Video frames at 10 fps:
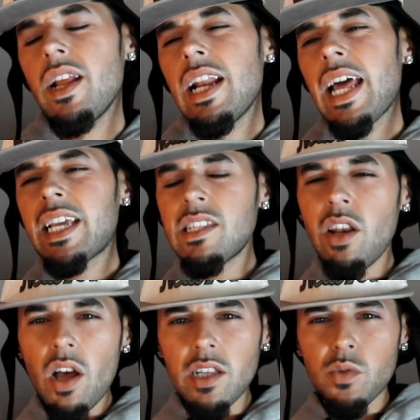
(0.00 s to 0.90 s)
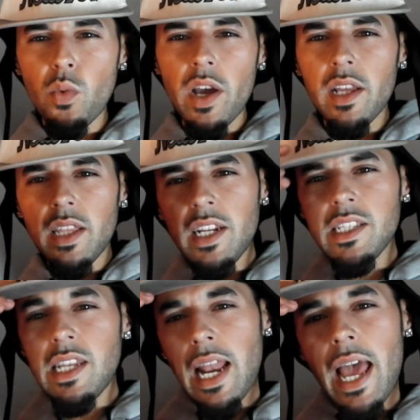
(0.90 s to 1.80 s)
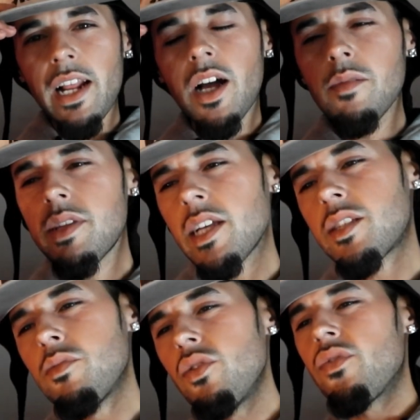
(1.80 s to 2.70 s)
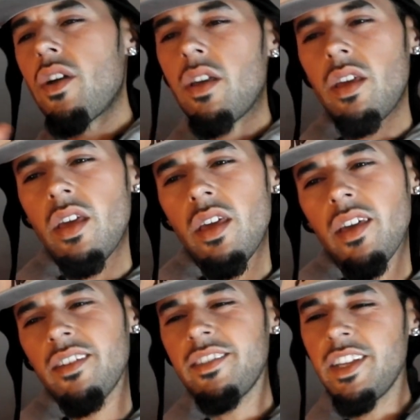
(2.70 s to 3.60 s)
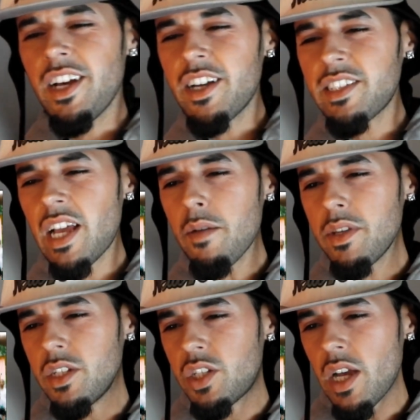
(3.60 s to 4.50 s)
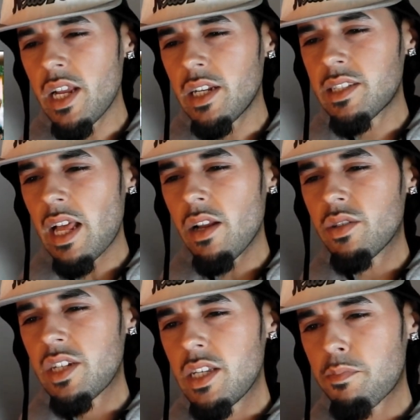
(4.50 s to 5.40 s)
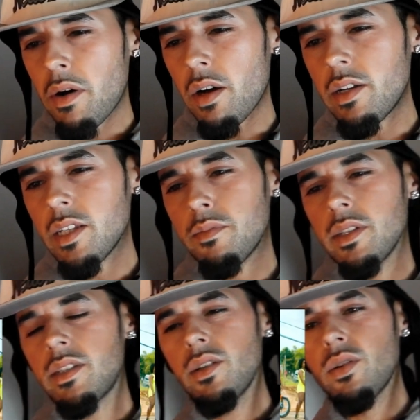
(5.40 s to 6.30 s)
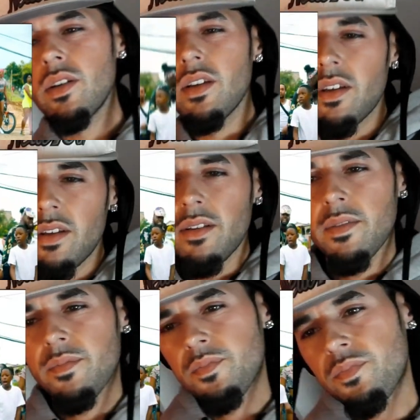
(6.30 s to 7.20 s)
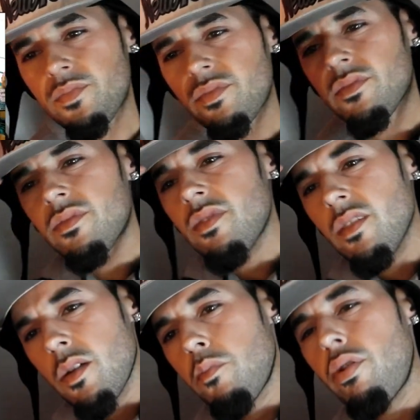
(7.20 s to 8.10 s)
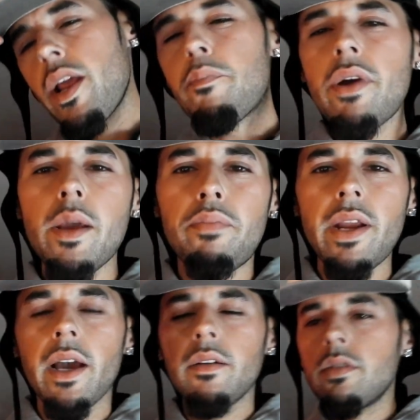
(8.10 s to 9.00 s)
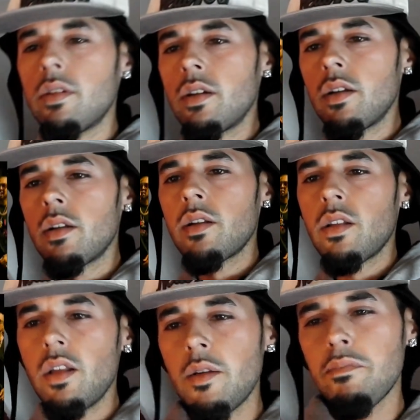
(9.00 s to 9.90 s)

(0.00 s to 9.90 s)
like his last word in his line comes out smooth. Yeah, you know what I'm saying? I'm enjoying Stylo G's part on this bit. Action, ready, free, free, free. Fresh